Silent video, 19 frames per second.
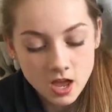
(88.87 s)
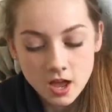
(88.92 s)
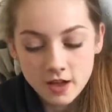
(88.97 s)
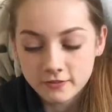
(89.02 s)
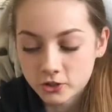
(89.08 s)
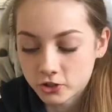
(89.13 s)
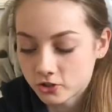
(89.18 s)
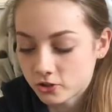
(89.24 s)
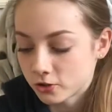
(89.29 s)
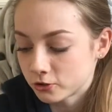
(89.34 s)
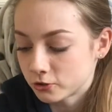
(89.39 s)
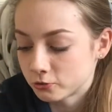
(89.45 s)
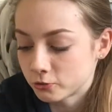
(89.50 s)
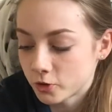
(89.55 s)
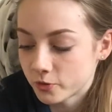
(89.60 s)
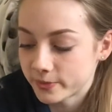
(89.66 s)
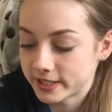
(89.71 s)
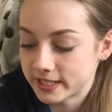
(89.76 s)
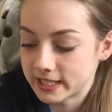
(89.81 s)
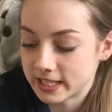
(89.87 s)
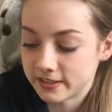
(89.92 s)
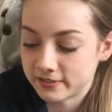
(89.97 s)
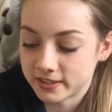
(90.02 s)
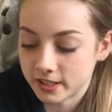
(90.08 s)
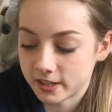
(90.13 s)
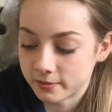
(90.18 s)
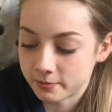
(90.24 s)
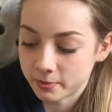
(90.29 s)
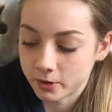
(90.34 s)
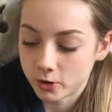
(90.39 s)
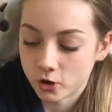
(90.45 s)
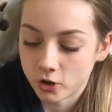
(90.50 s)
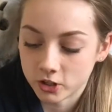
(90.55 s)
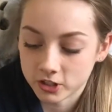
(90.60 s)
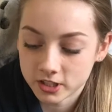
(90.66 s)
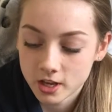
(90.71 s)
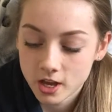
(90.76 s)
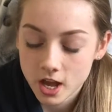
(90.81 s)
Just got to roll my sleeves up
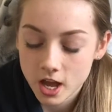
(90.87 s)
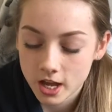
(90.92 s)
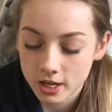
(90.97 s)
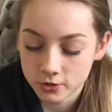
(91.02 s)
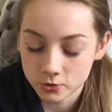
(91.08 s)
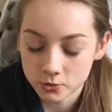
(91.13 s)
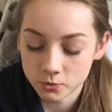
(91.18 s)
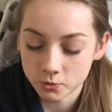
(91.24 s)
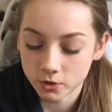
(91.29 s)
because I don't